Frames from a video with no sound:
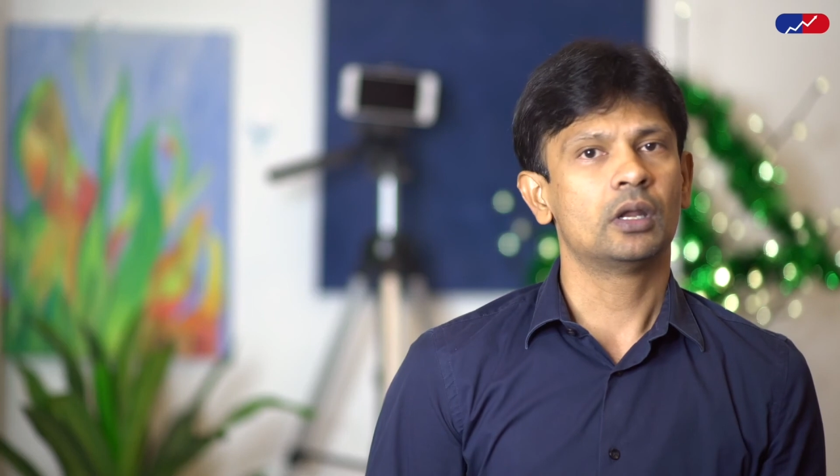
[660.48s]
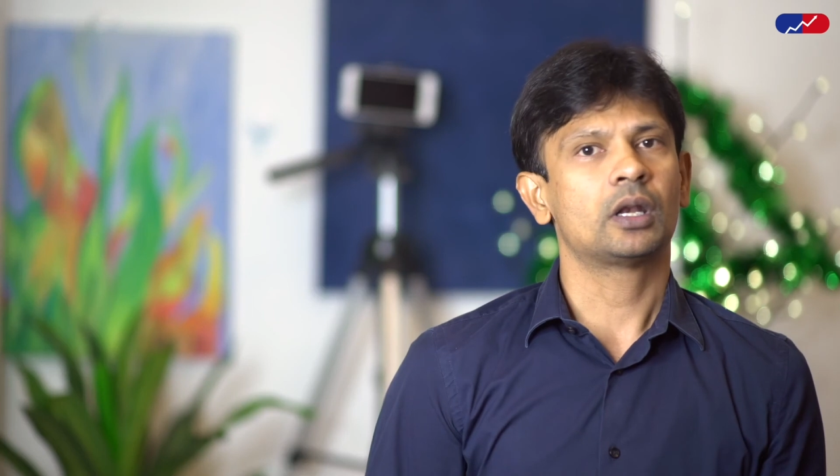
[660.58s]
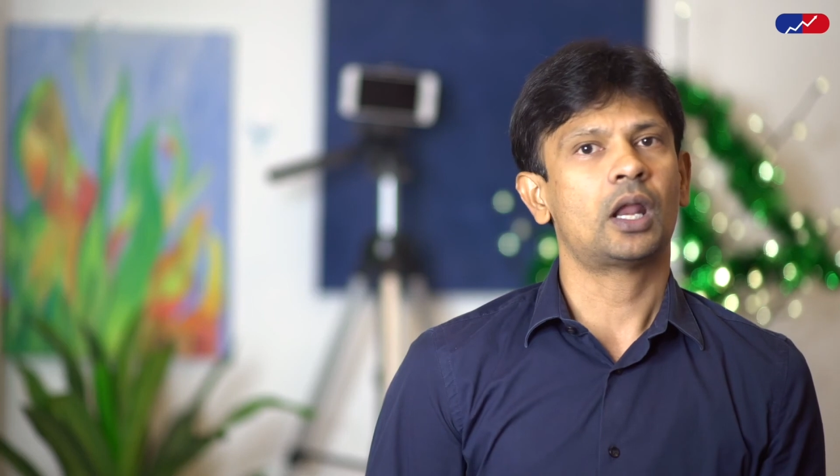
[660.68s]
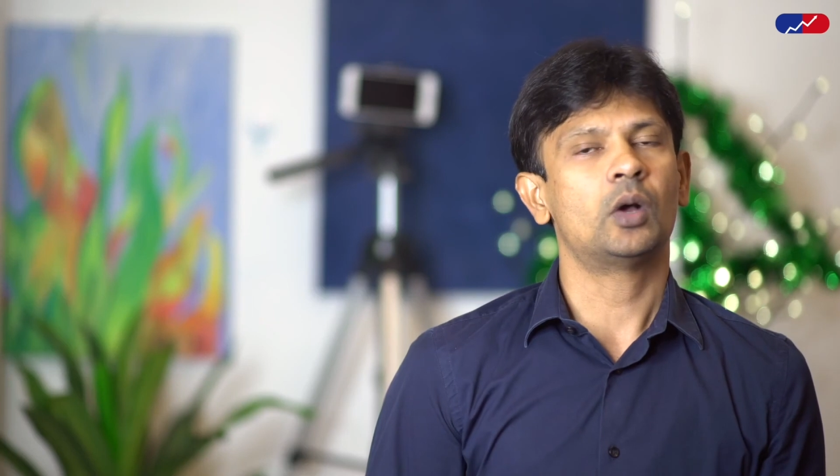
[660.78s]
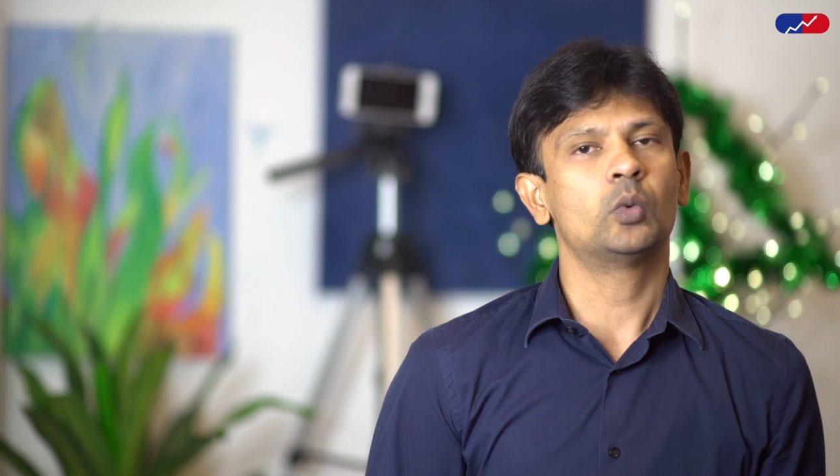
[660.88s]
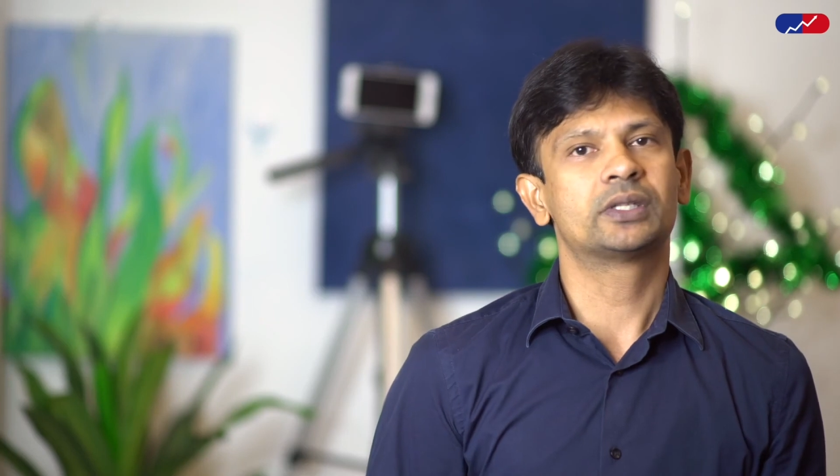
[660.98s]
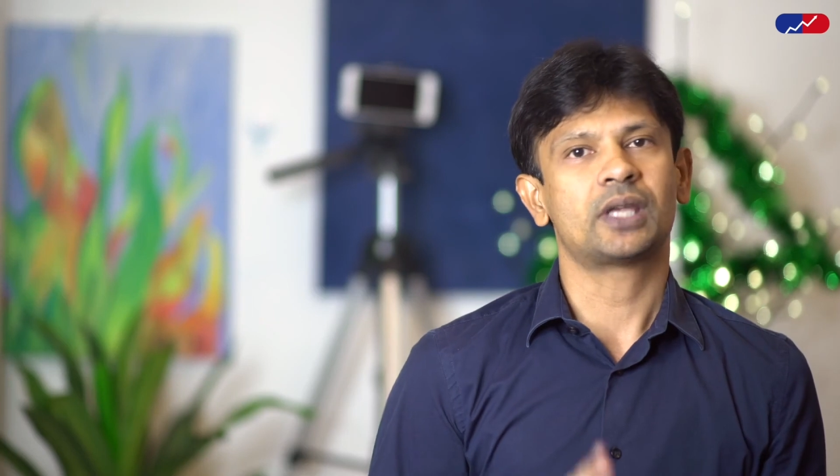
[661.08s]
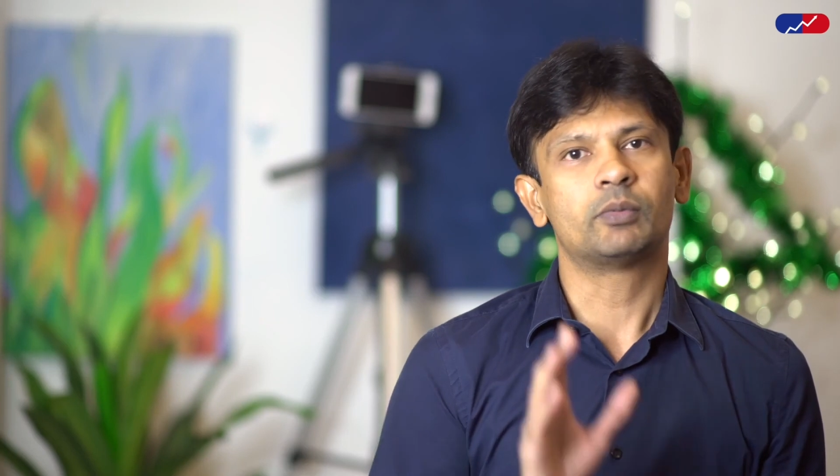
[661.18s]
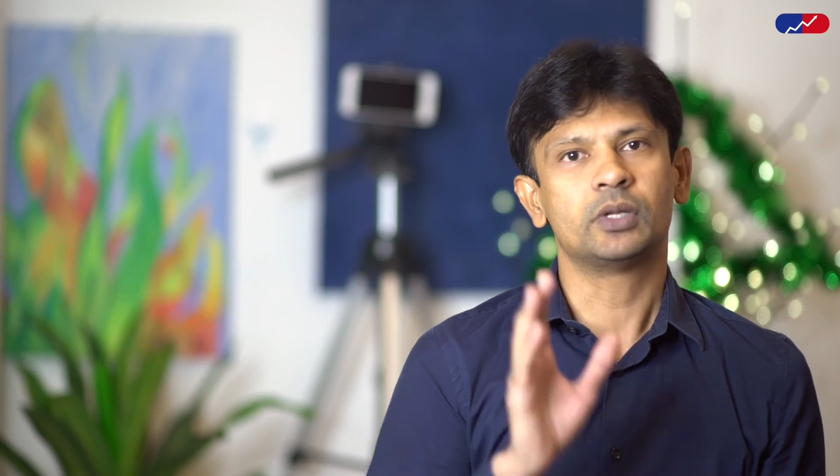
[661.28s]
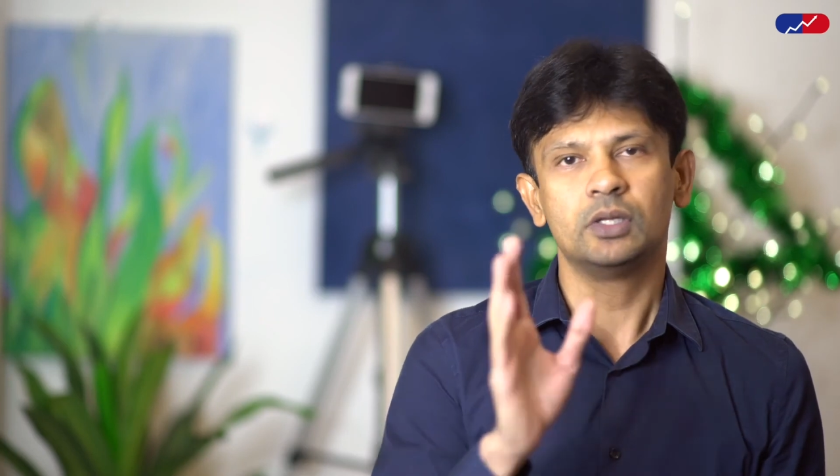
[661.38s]
Now it's
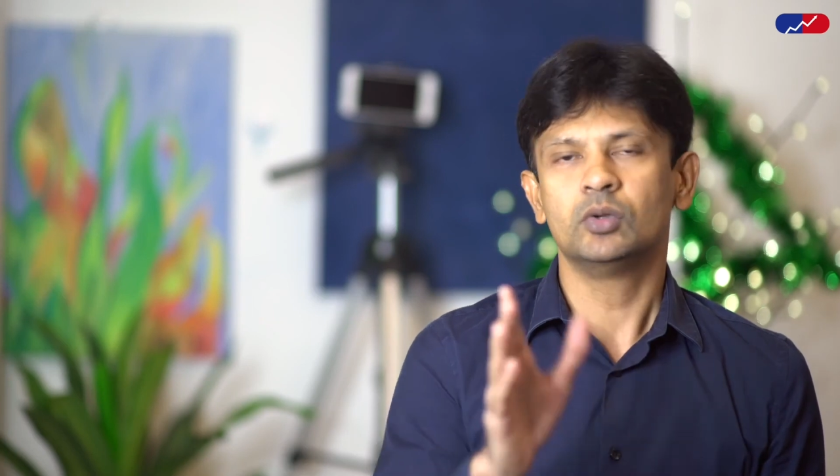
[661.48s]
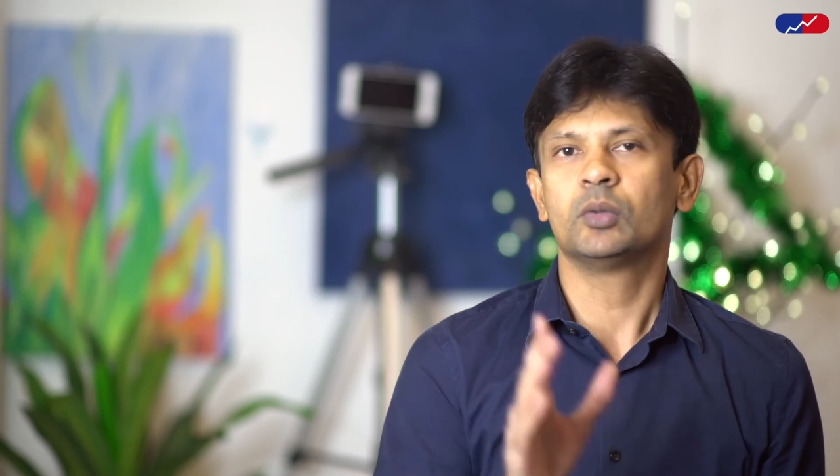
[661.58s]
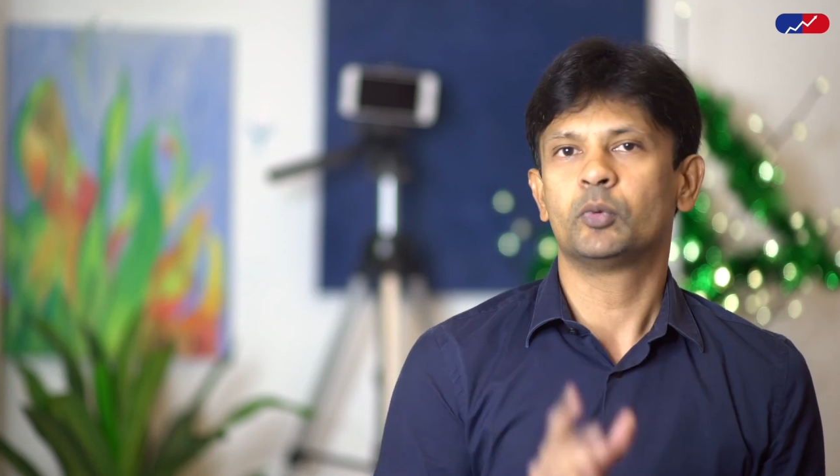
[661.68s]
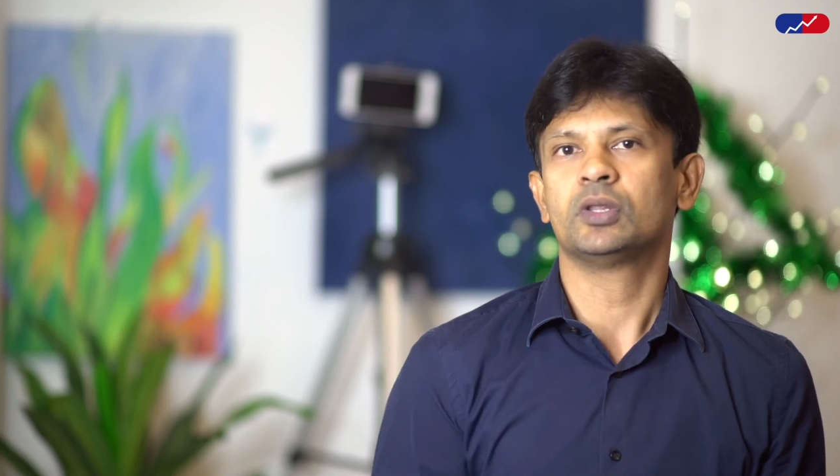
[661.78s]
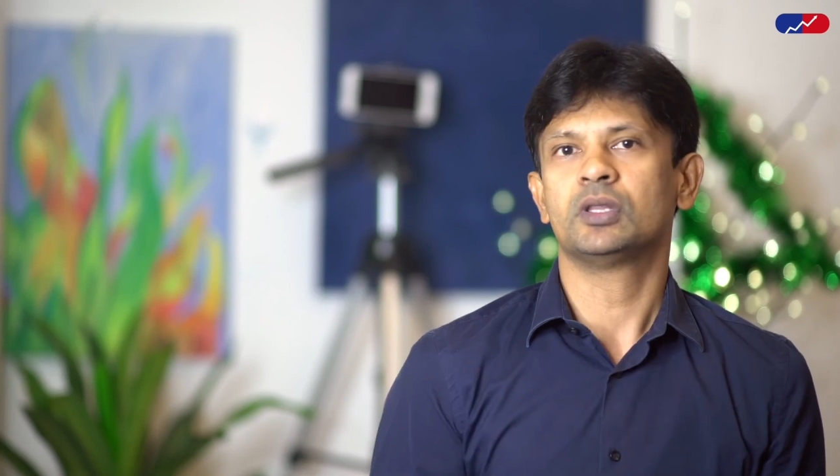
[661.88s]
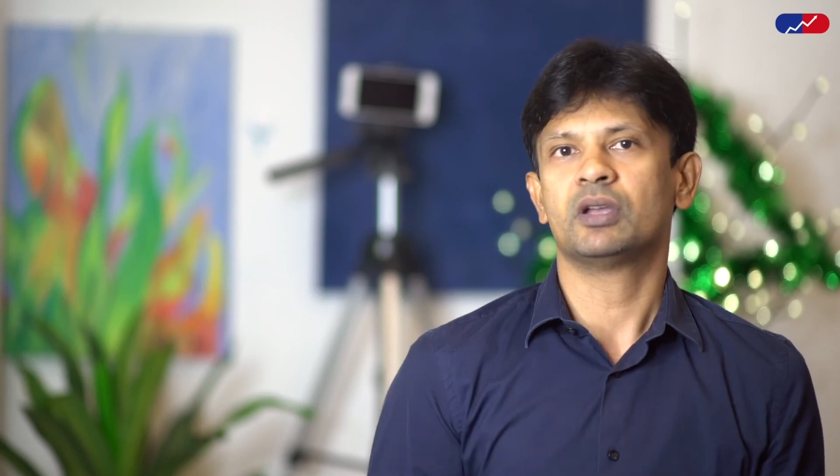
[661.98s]
up to you to put in the